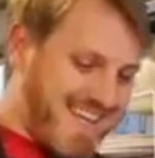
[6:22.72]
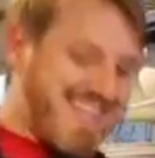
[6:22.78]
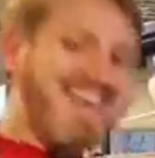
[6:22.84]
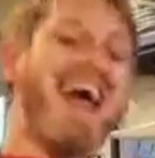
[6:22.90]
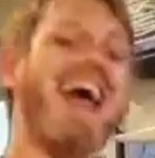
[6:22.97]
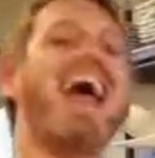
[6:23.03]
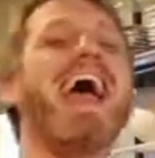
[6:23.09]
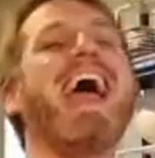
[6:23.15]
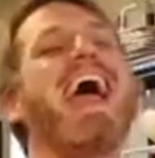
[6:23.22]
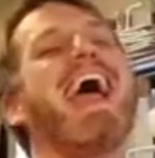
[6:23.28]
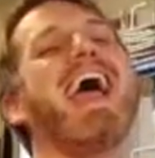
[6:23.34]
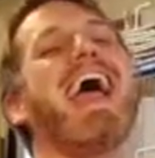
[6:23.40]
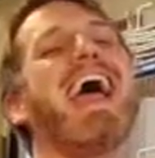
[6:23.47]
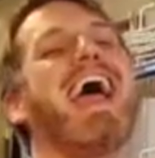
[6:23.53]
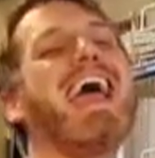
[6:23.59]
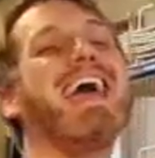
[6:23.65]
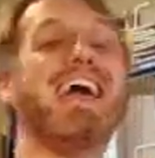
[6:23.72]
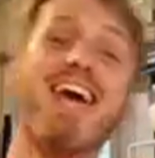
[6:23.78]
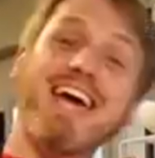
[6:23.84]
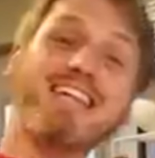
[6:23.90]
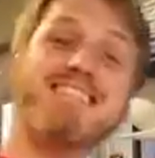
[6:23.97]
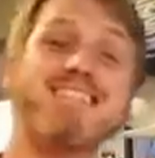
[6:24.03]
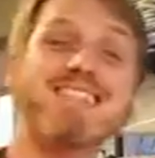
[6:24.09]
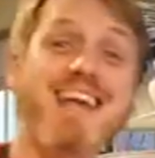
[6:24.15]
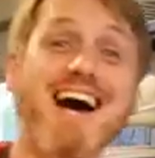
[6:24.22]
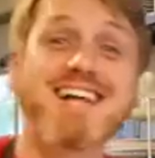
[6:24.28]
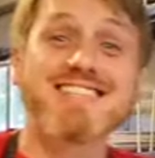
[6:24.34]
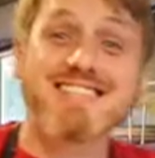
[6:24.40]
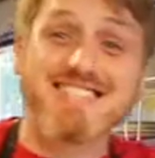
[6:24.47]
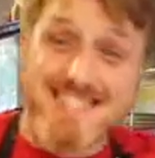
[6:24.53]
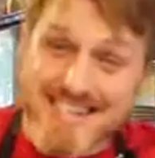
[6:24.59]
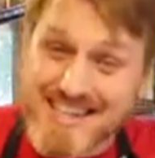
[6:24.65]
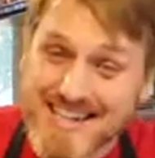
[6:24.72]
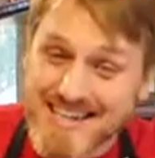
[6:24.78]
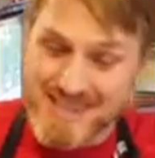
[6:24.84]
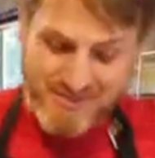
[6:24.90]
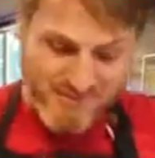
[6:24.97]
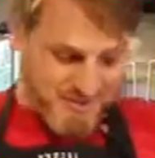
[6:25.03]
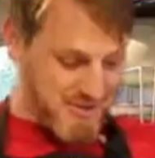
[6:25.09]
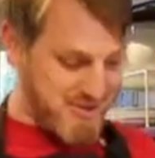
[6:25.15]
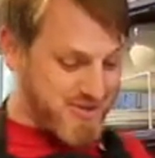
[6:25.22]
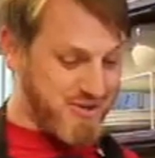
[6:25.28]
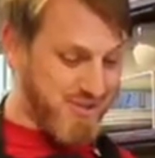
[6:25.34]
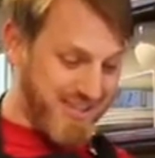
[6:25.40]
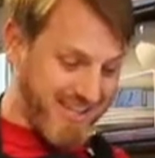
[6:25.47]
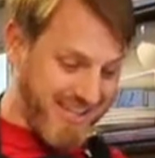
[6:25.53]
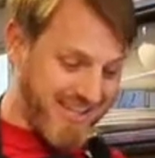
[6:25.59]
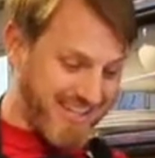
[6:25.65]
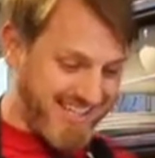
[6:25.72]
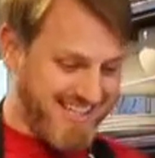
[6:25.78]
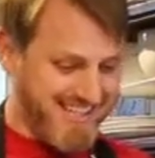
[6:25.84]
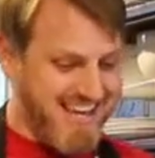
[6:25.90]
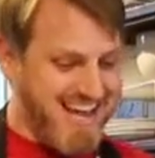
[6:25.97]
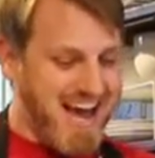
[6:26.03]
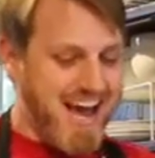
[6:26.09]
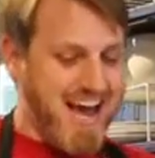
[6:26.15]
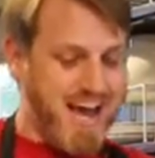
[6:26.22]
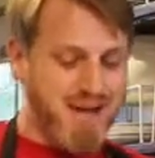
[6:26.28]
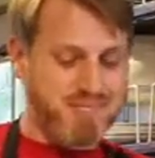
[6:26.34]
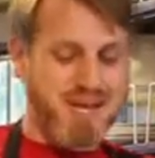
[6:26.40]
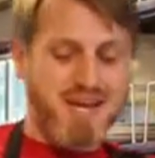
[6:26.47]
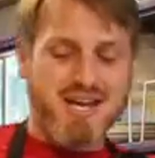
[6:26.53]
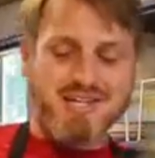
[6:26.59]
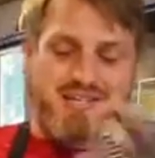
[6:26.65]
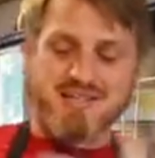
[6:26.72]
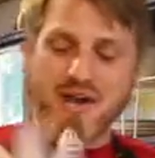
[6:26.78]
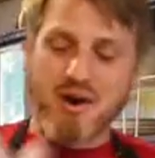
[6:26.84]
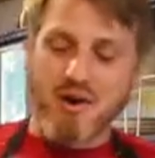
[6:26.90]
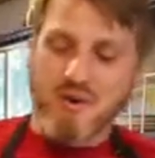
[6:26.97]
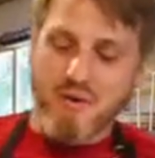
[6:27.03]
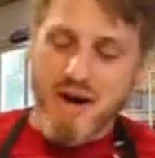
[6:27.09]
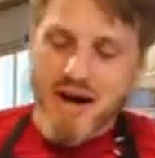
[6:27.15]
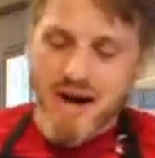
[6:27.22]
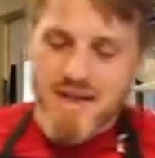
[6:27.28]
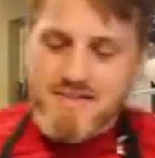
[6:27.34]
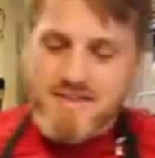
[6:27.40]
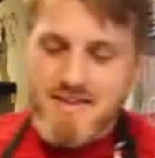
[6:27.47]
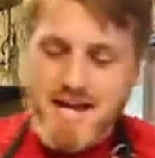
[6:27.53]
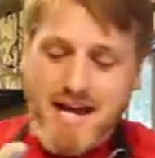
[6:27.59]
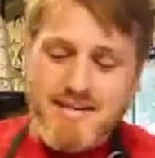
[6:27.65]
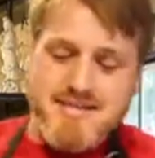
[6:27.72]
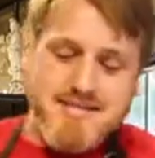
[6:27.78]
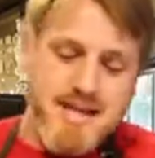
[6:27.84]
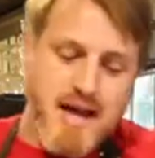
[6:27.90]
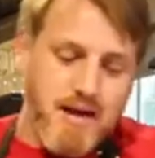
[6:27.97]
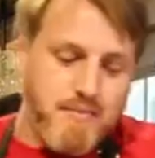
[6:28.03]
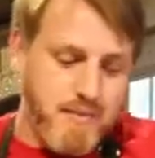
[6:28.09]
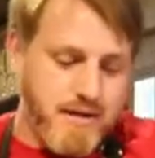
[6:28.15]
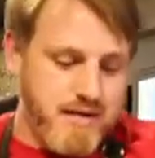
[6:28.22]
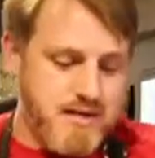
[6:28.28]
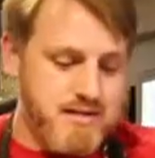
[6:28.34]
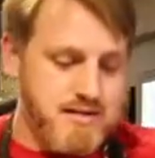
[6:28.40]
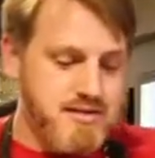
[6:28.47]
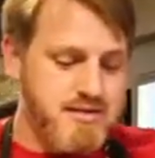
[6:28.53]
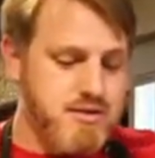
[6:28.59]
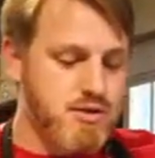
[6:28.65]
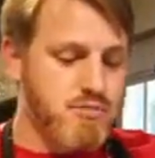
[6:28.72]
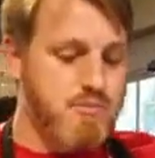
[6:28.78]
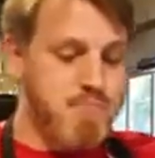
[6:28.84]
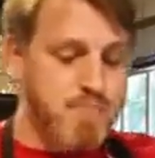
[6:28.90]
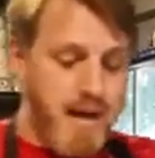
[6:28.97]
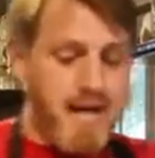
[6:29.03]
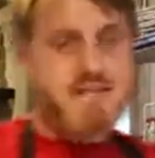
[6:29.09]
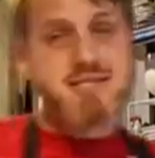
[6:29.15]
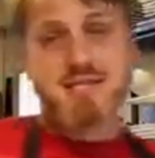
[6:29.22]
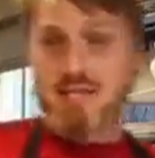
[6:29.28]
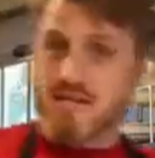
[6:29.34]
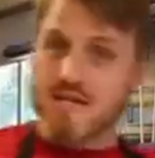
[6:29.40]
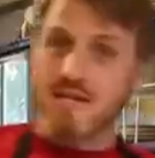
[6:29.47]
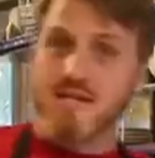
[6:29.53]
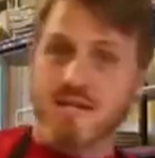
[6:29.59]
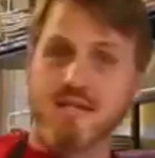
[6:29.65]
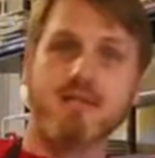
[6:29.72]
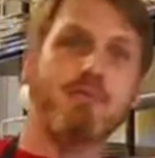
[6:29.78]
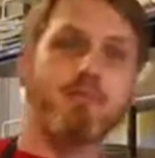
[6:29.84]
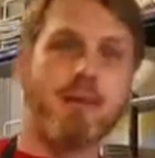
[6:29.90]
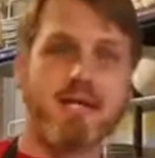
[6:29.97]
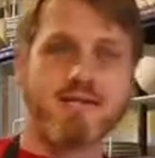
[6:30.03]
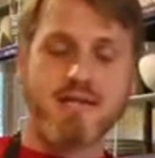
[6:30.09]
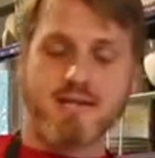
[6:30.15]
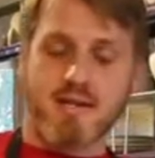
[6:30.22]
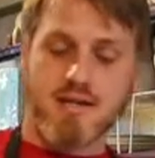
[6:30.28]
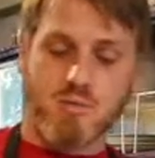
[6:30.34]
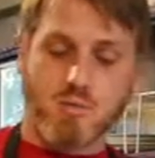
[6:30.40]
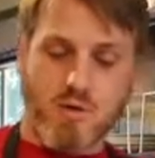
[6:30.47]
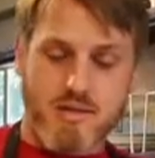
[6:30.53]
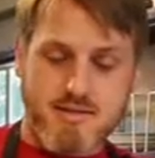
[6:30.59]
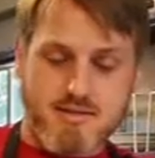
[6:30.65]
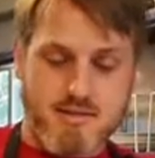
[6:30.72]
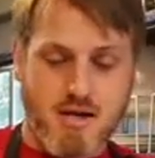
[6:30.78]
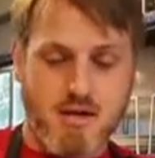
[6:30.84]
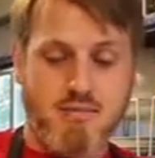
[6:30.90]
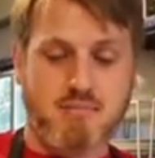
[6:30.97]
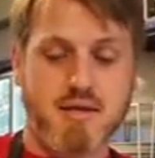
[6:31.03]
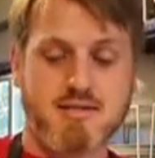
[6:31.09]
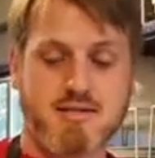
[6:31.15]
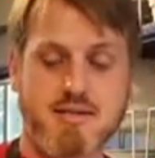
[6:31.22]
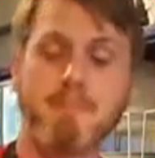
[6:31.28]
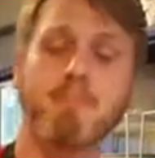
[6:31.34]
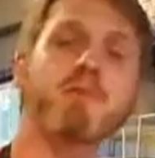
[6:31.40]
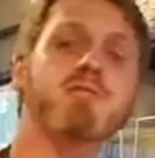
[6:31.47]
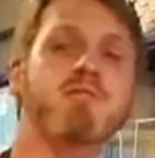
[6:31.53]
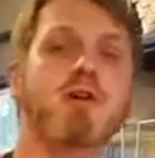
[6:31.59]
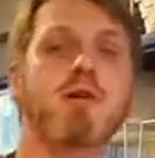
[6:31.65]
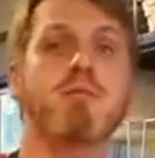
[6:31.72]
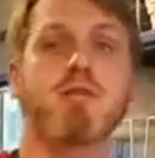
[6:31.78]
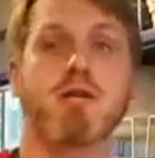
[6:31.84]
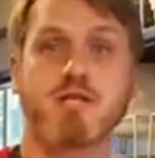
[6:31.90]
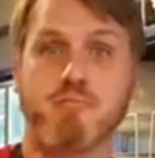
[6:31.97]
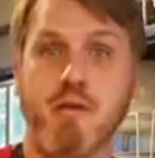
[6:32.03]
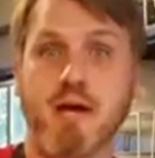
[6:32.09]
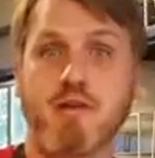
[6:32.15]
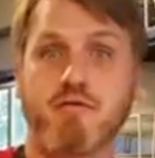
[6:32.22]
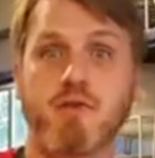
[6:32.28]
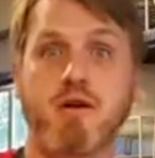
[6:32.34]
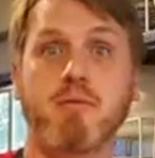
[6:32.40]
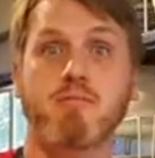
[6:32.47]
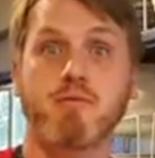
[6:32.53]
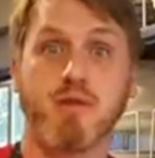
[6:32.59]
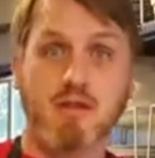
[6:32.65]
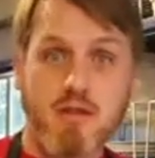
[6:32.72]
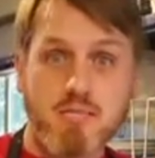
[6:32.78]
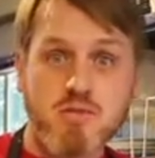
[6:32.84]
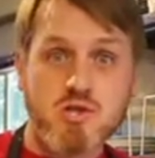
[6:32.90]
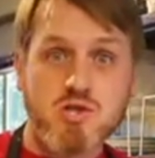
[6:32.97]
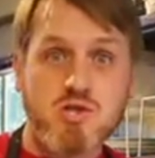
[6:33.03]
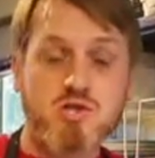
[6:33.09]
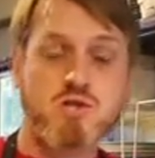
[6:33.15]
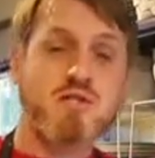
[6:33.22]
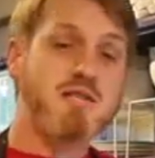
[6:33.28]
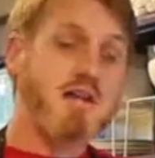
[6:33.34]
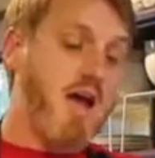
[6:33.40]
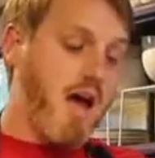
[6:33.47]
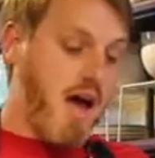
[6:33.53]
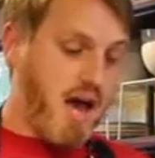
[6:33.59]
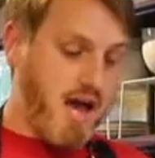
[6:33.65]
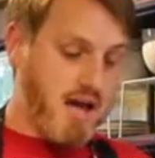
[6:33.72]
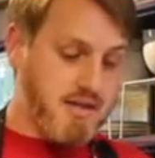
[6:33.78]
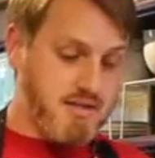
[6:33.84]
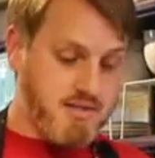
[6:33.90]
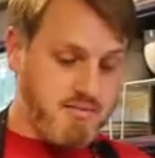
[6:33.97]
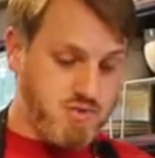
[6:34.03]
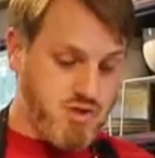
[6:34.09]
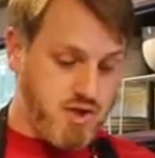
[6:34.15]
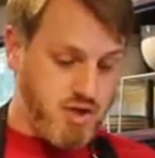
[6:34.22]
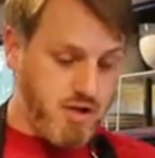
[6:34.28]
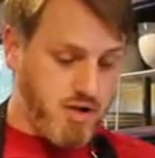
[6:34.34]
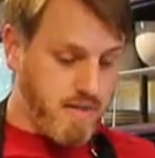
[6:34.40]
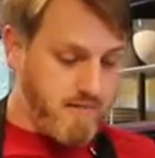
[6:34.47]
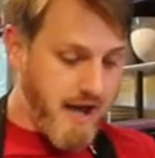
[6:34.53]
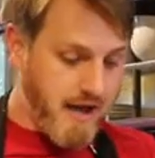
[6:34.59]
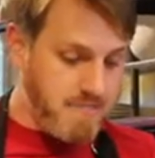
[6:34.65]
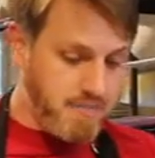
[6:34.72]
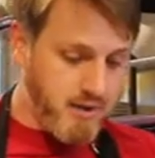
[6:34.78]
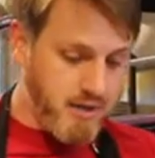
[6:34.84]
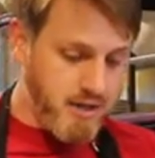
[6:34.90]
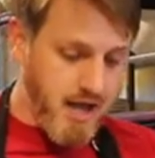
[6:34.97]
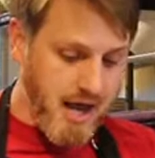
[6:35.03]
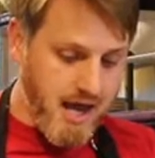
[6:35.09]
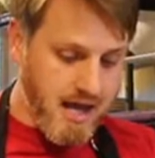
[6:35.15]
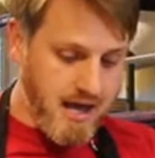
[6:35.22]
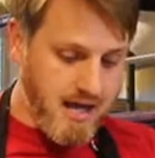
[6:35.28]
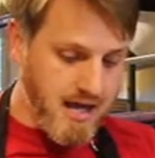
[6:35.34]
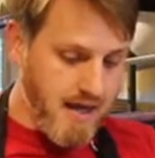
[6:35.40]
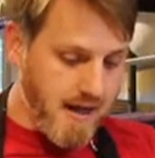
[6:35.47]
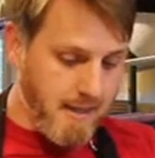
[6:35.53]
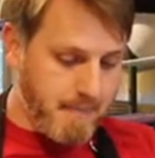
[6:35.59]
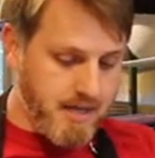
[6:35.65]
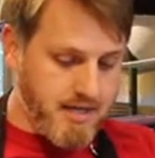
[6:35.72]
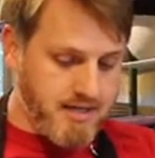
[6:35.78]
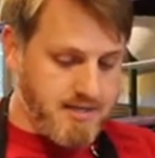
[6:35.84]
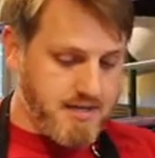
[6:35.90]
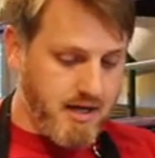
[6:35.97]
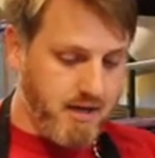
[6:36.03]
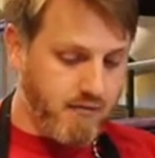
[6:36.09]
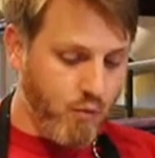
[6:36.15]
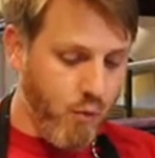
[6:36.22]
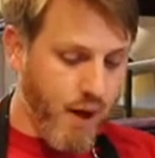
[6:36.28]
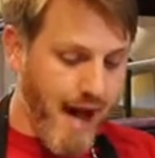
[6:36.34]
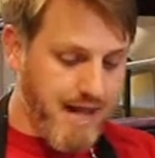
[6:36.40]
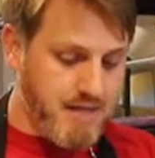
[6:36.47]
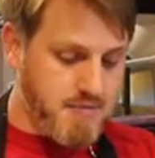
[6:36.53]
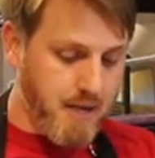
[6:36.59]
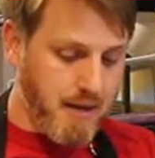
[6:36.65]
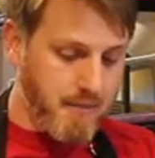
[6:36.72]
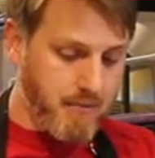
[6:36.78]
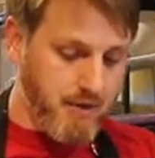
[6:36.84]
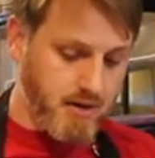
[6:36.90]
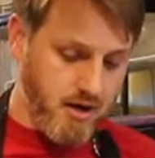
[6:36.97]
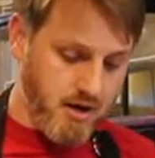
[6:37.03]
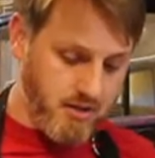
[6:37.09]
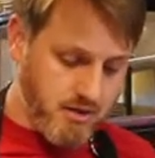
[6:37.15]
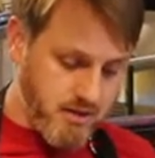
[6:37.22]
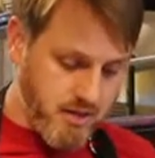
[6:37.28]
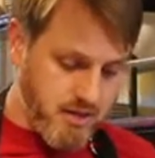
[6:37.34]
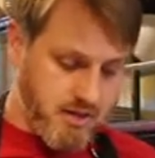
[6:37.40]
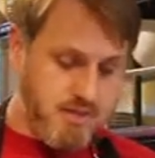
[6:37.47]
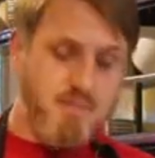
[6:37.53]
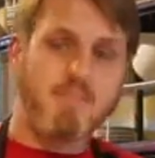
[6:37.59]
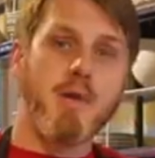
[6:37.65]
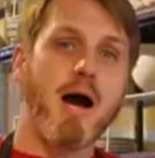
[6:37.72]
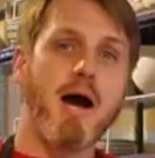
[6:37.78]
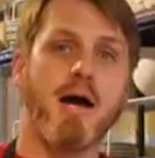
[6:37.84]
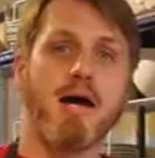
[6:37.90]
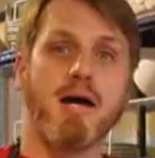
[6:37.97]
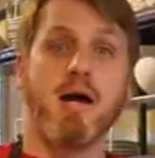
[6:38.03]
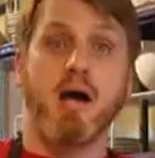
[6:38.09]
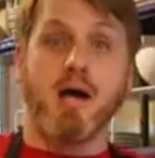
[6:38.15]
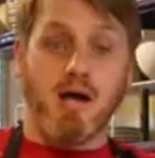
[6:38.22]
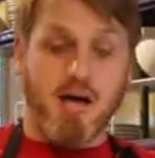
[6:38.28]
Yay! It did not stick, which is really good. So the next step is to baste this basically with some simple syrup that's made from the lemon juice and some sugar. I put a piece of wax paper underneath my